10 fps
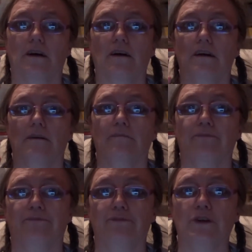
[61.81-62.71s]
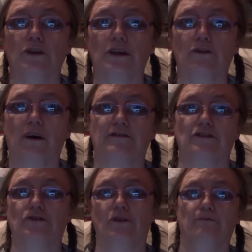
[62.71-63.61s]
Nerdy
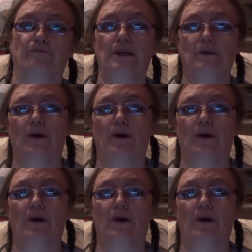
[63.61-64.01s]
Crafters done mini